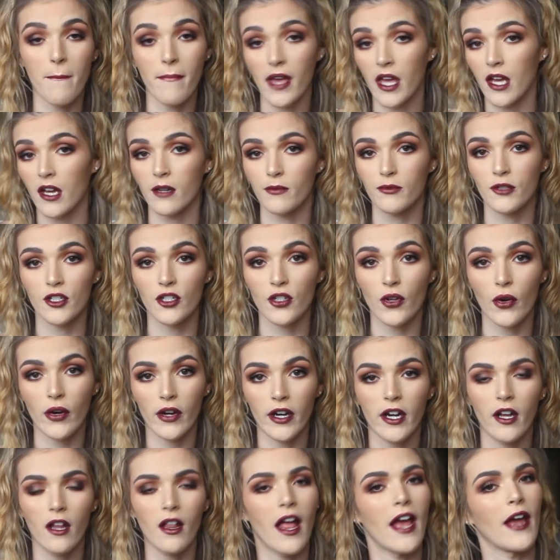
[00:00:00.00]
makeup
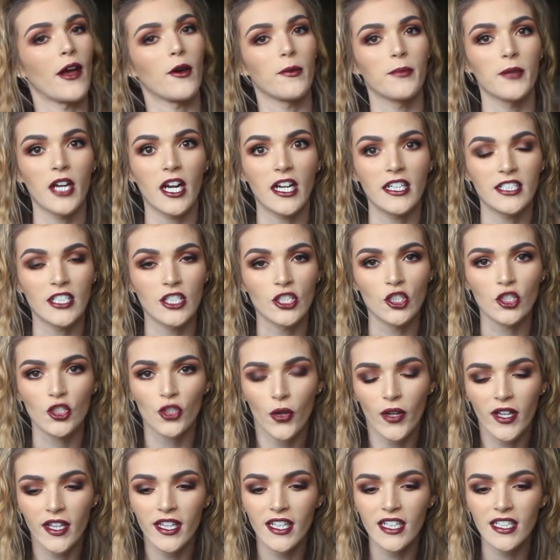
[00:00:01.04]
tutorial. I hope you guys
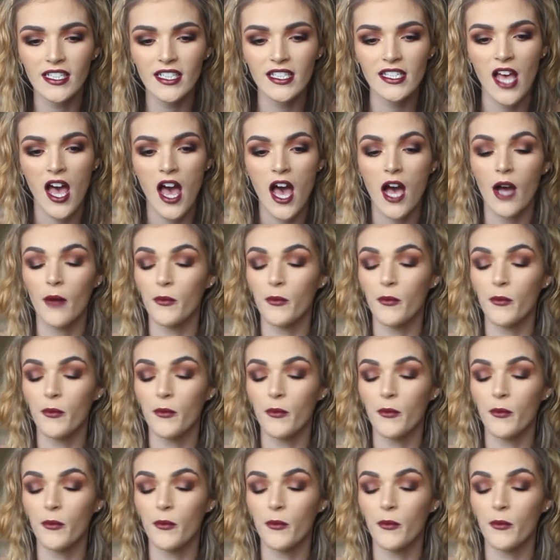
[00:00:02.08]
enjoyed this.